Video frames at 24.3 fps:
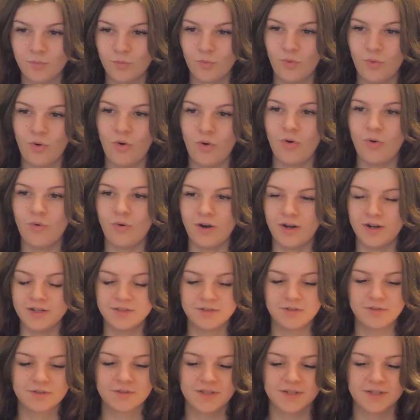Whoa! I
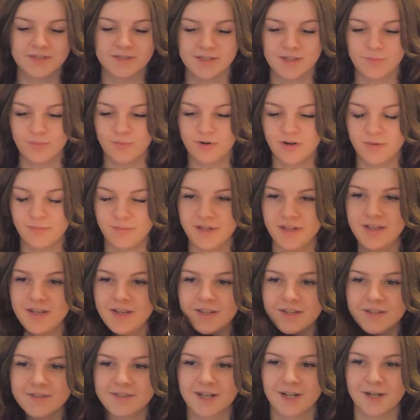do this and then wear a
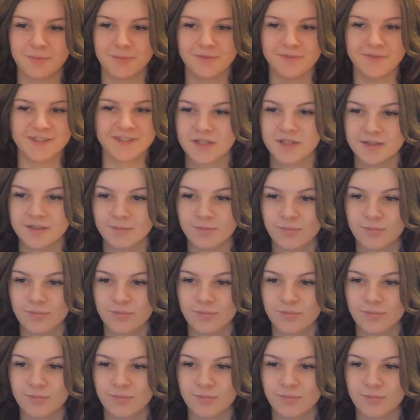beanie on top of it to the